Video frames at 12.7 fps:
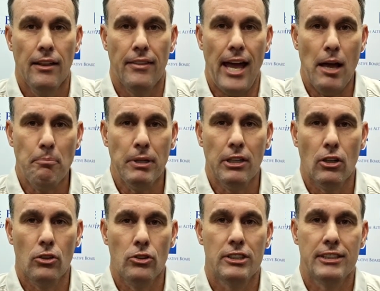The app
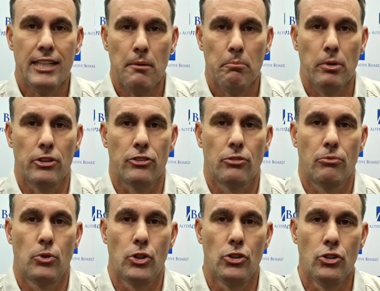includes templates
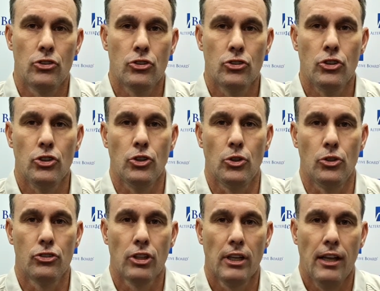for users to
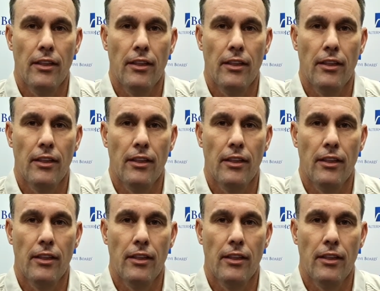use